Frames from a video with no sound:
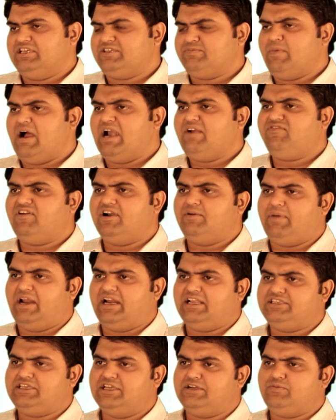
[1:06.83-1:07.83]
A smart fund
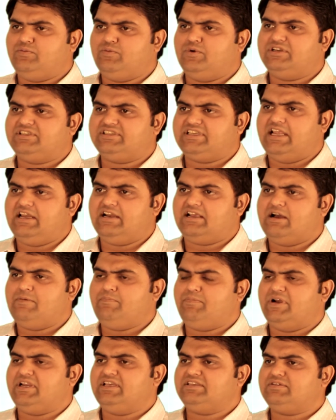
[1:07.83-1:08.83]
manager would sell
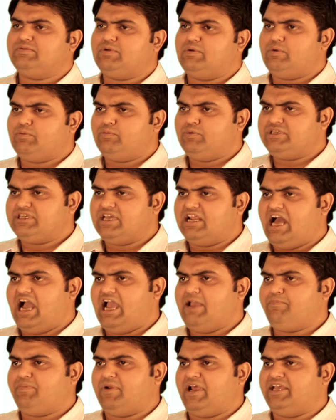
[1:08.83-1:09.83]
companies which are
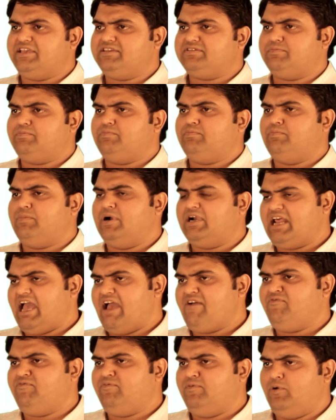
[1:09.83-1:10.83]
high priced but
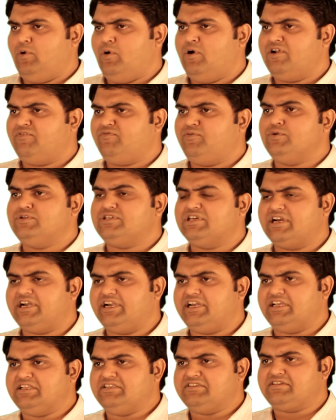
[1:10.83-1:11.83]
have lower future
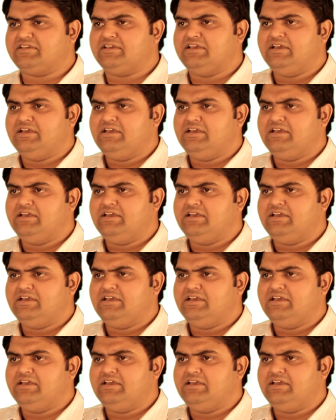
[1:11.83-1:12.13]
returns,